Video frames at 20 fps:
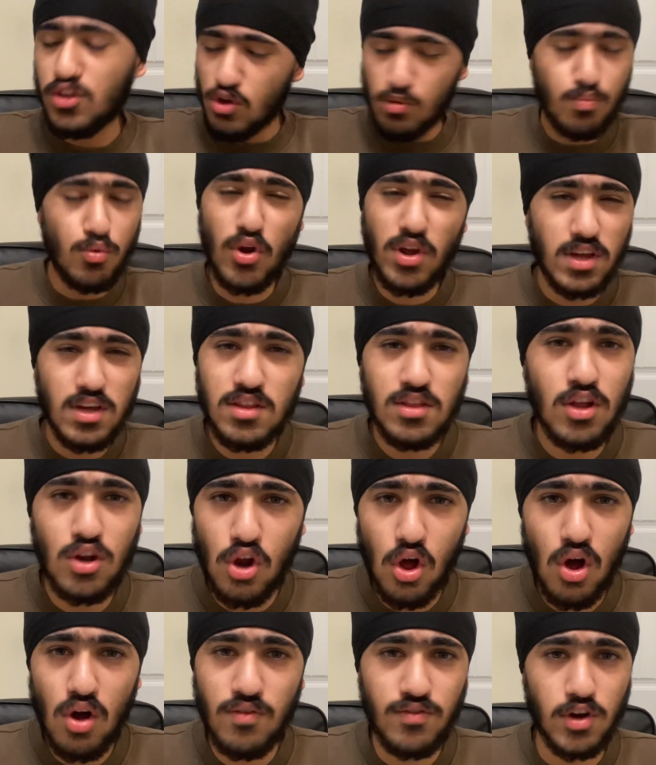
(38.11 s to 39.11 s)
You're breaking the
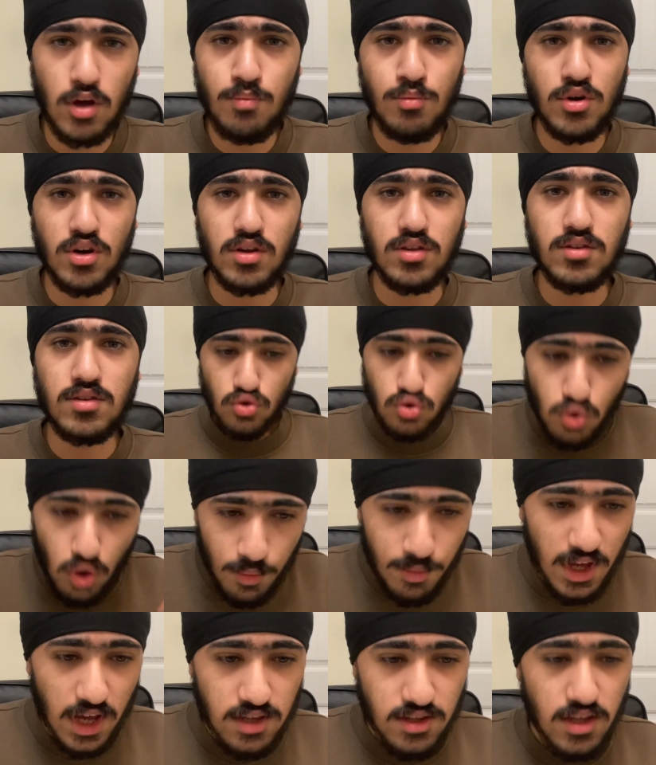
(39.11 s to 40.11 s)
law of numbers.
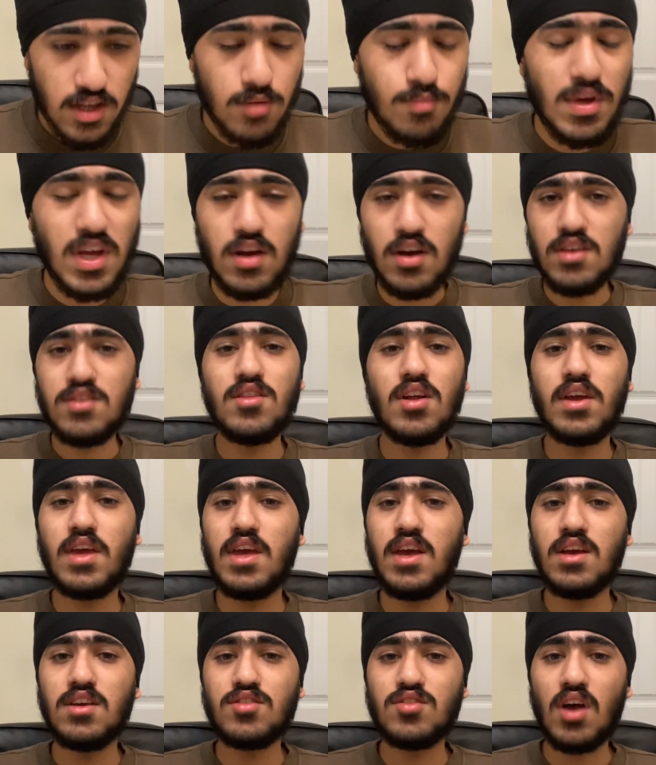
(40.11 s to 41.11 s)
So I'm guessing because the
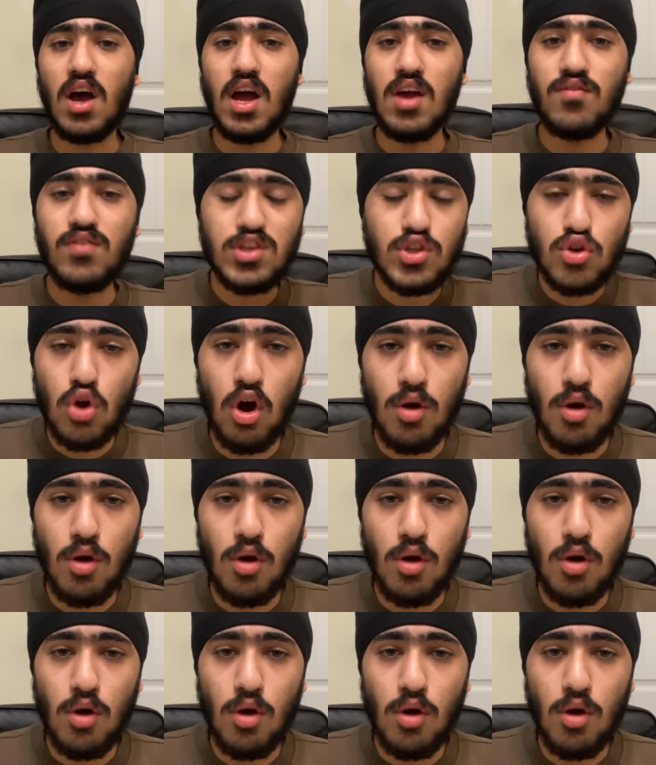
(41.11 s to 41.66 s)
KSI vs